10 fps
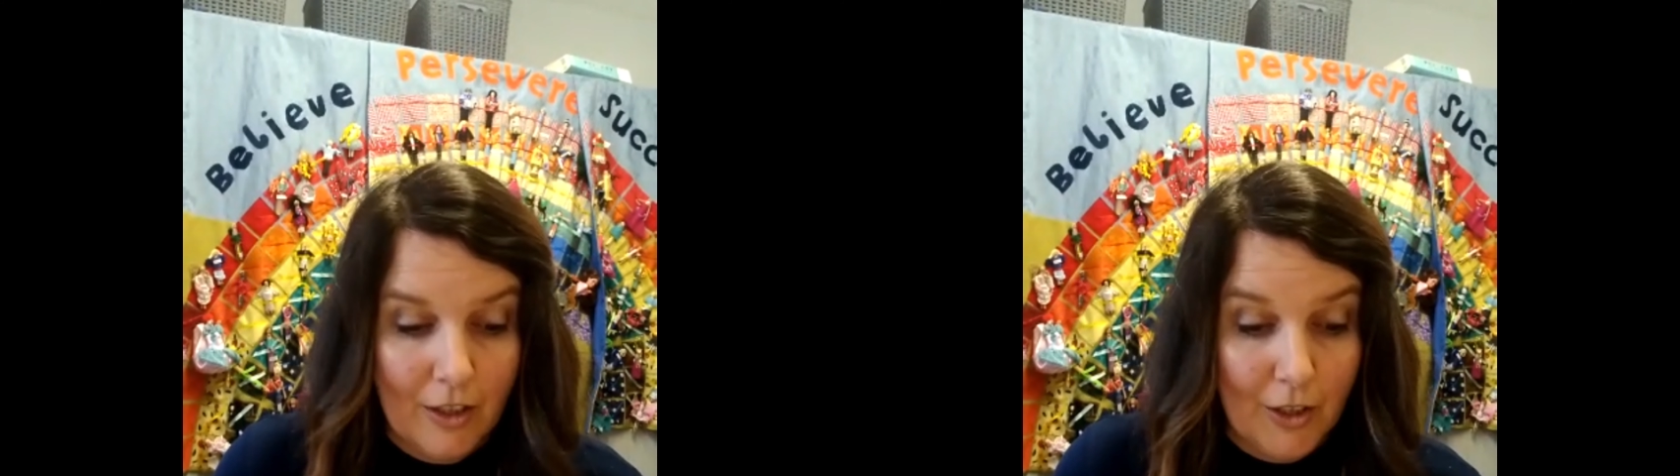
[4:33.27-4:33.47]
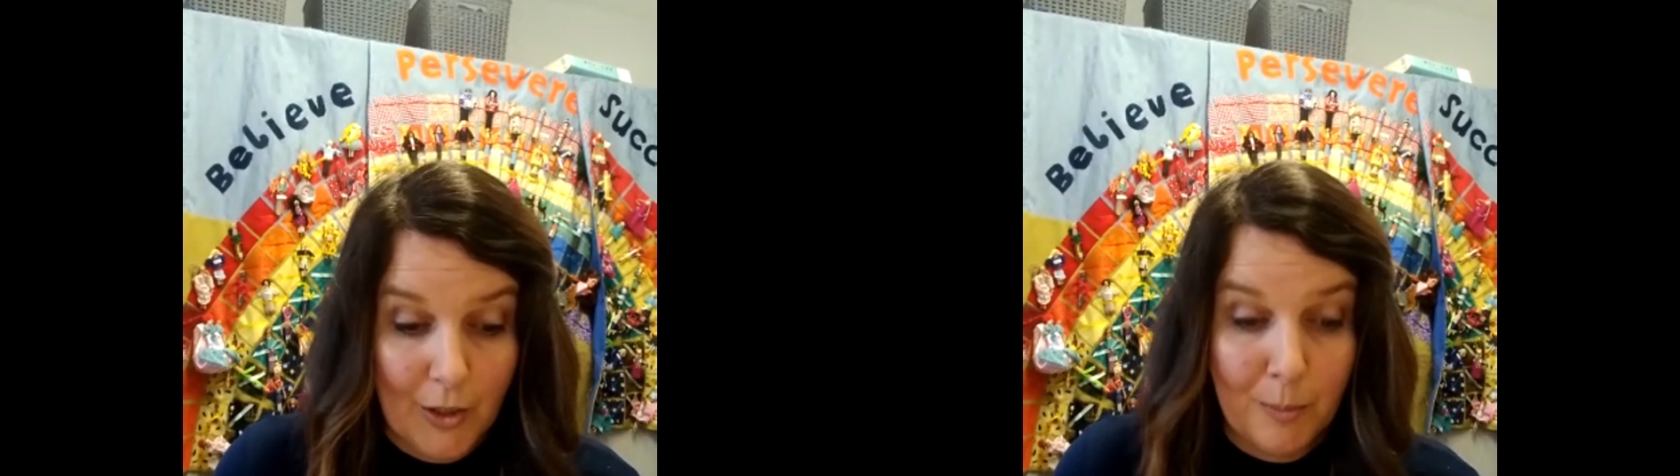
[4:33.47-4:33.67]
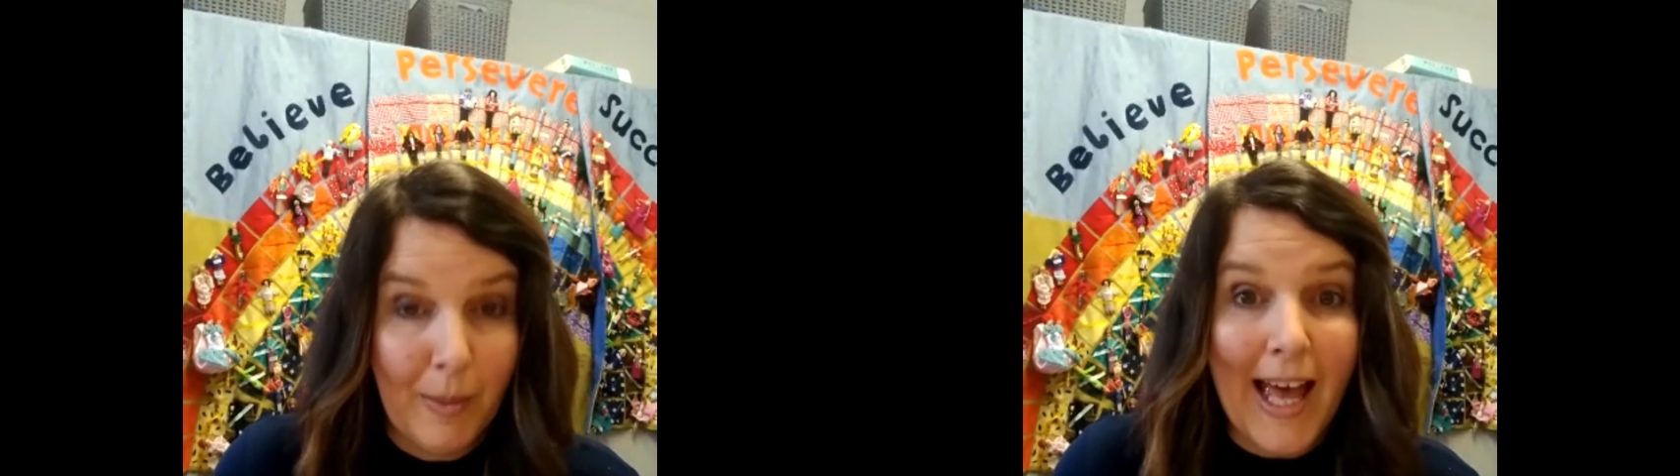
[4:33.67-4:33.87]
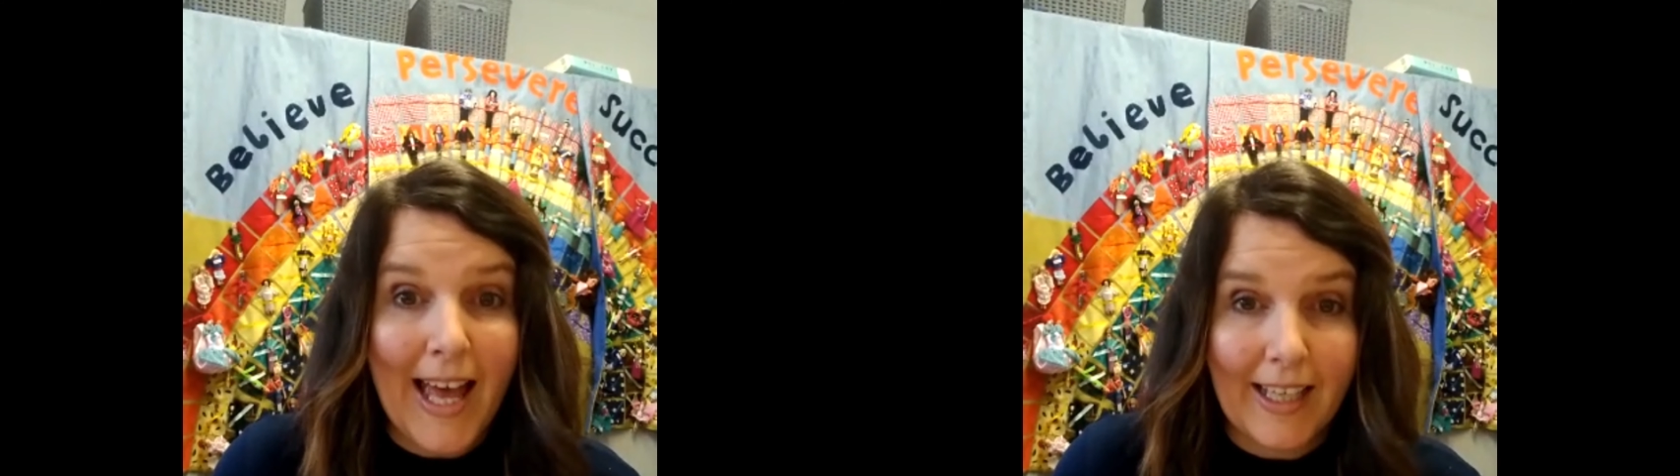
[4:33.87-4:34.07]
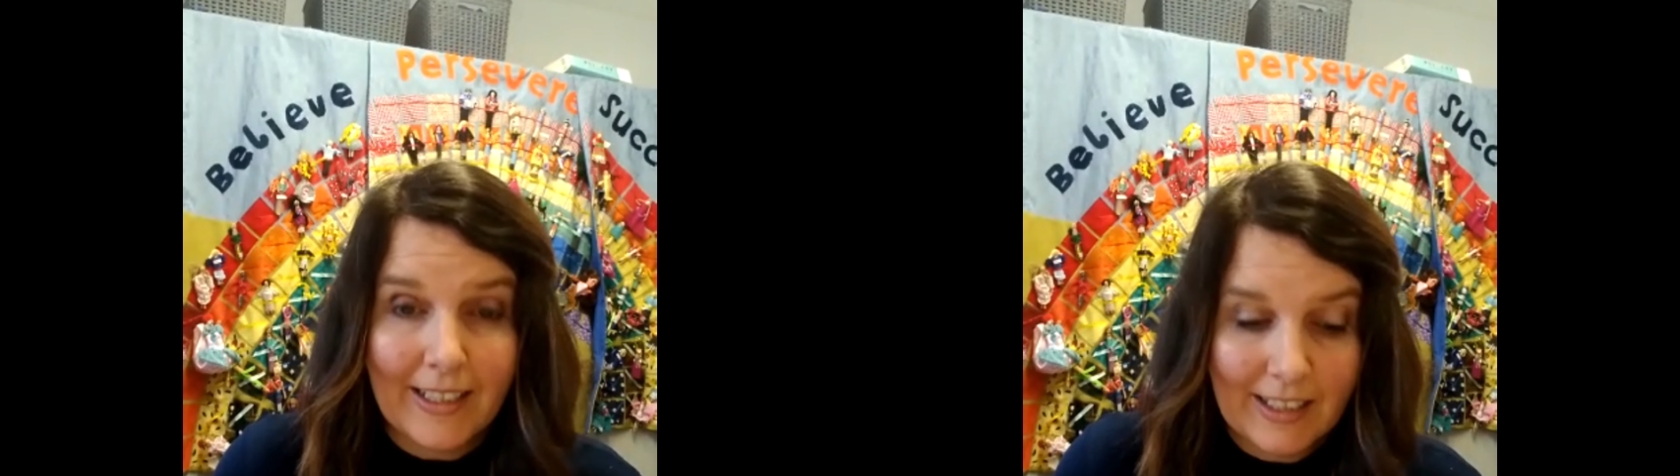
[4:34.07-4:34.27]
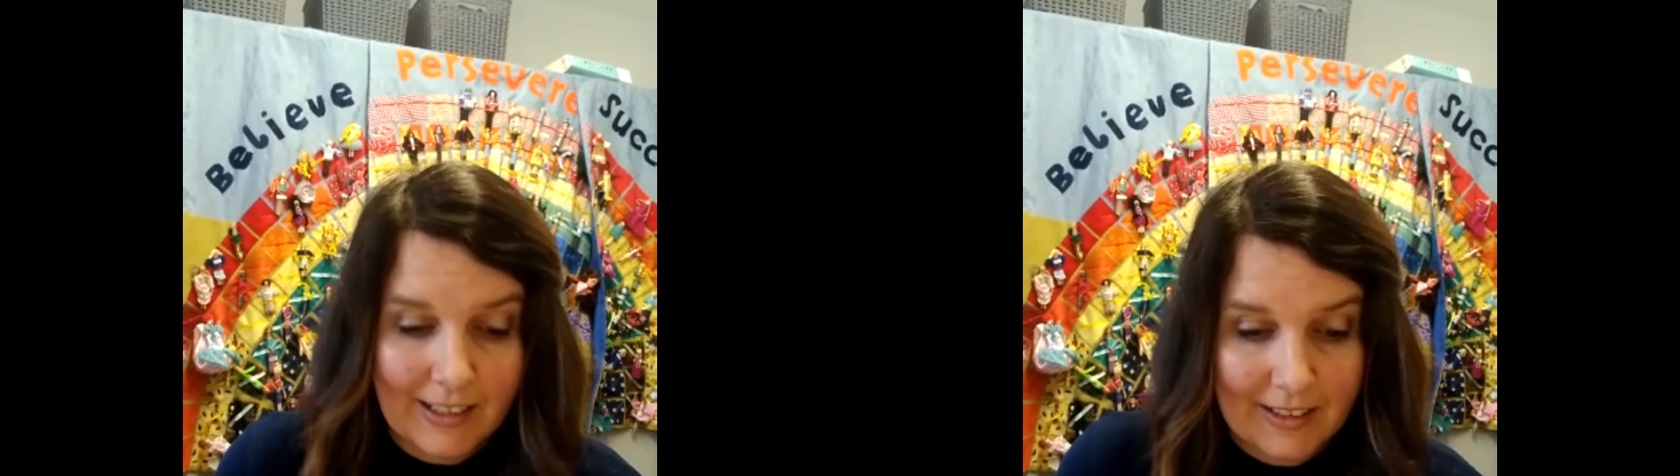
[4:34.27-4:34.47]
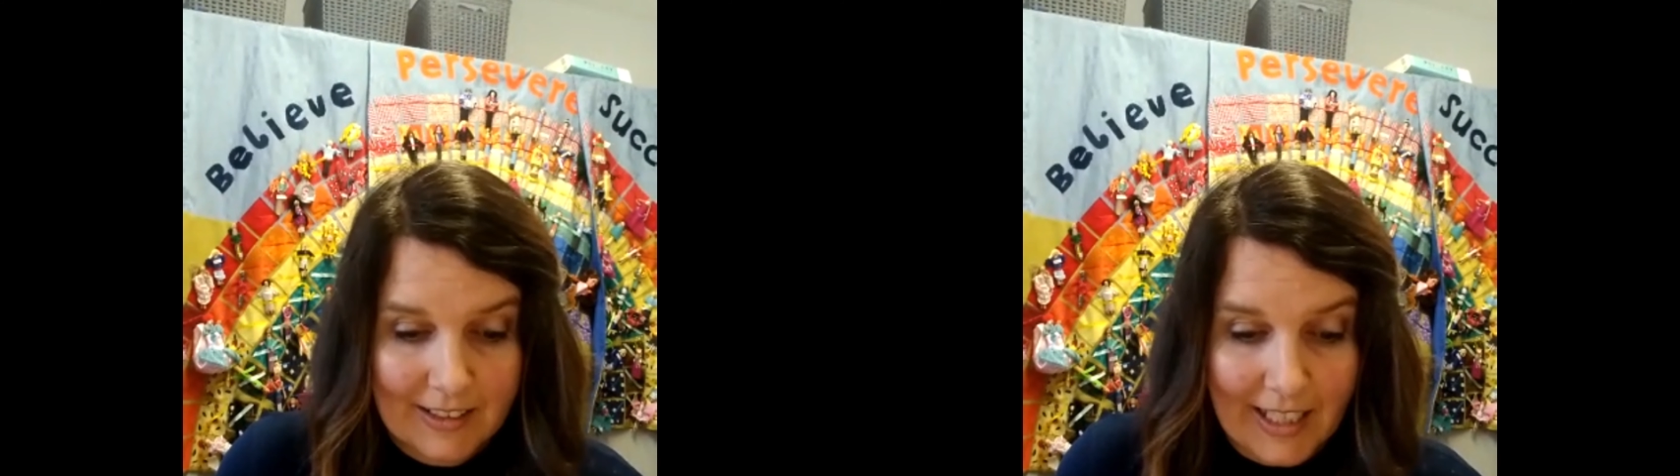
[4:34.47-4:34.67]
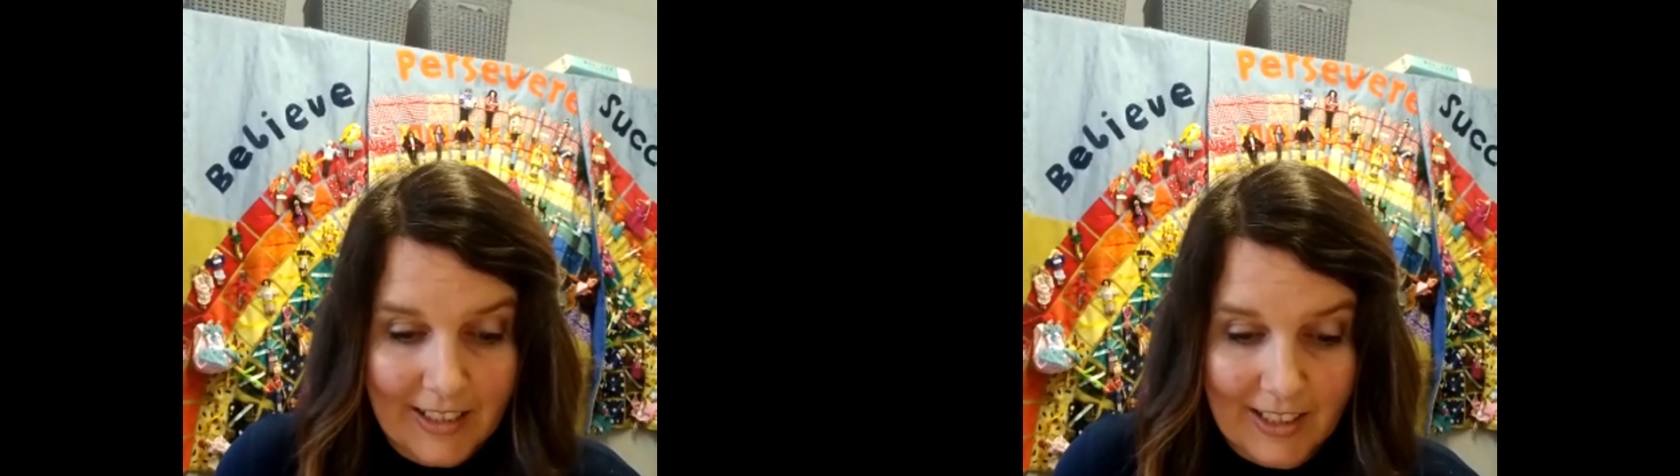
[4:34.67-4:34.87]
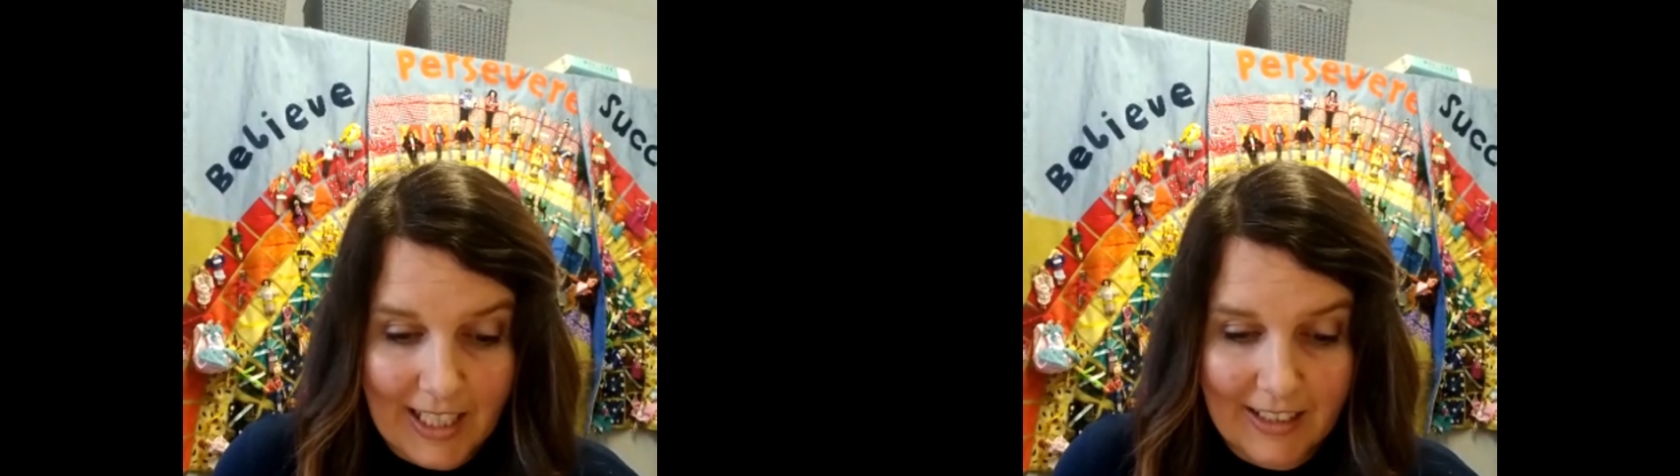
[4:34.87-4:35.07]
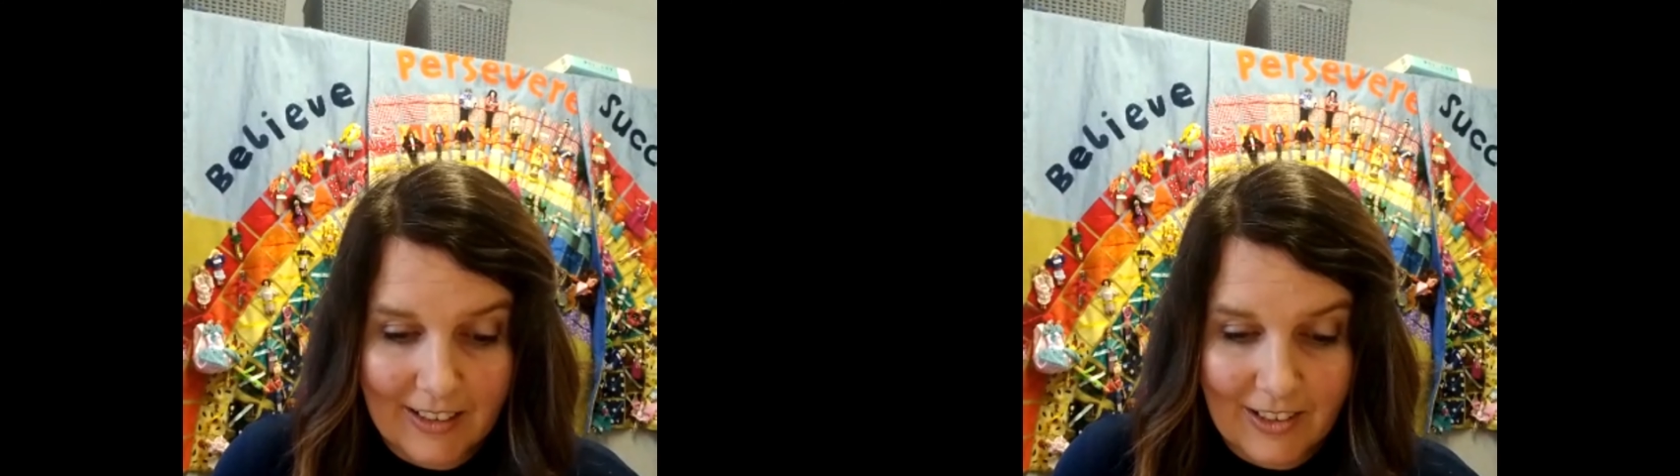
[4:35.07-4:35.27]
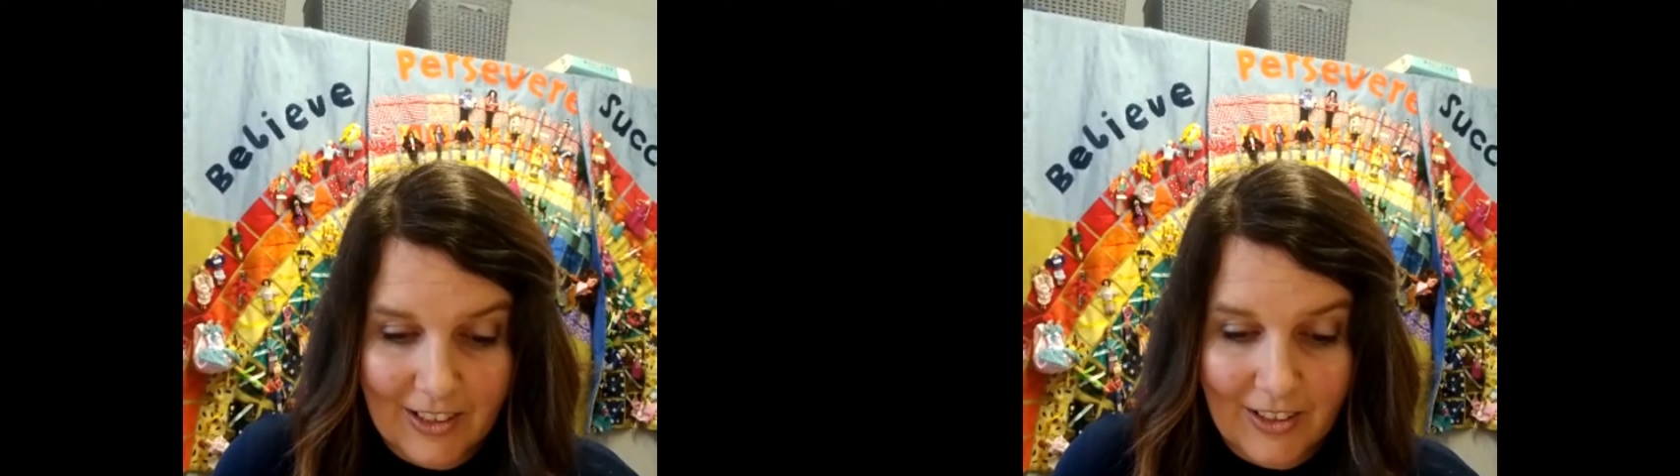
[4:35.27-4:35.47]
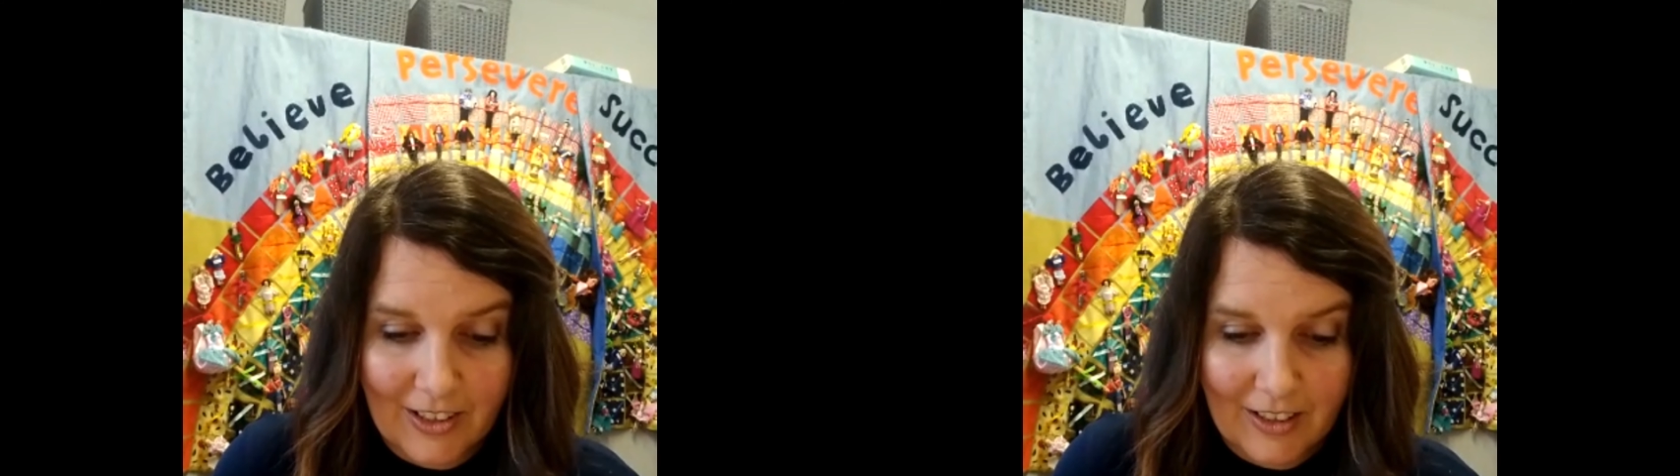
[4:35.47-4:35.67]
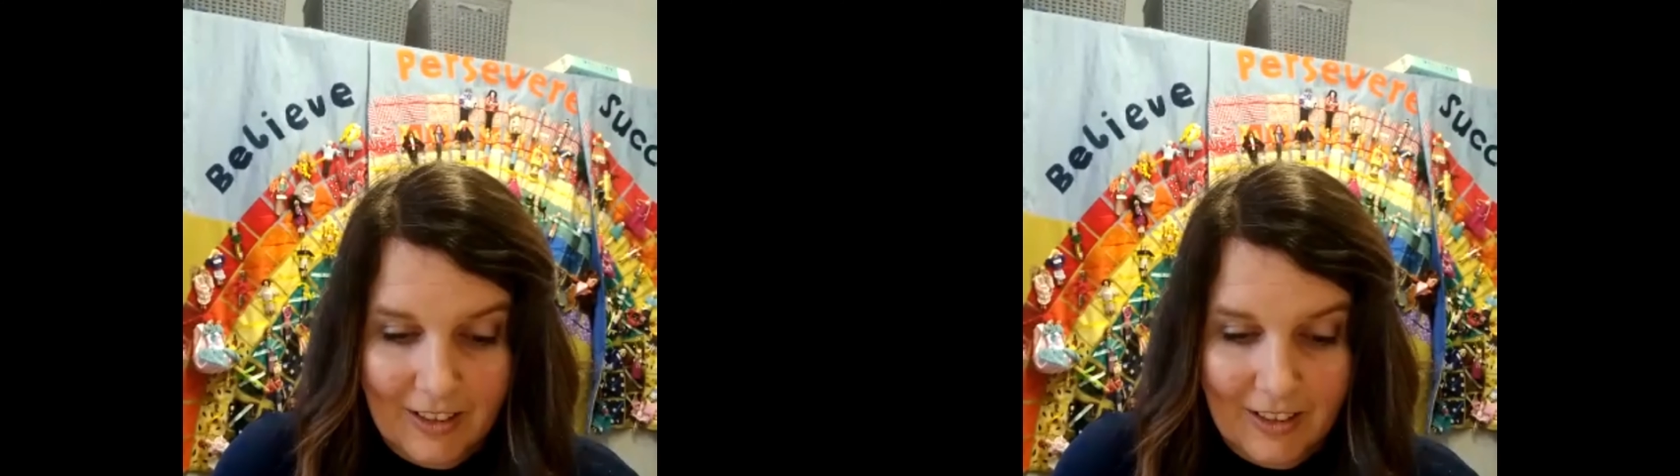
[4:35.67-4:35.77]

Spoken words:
"You bet," Daniel answered.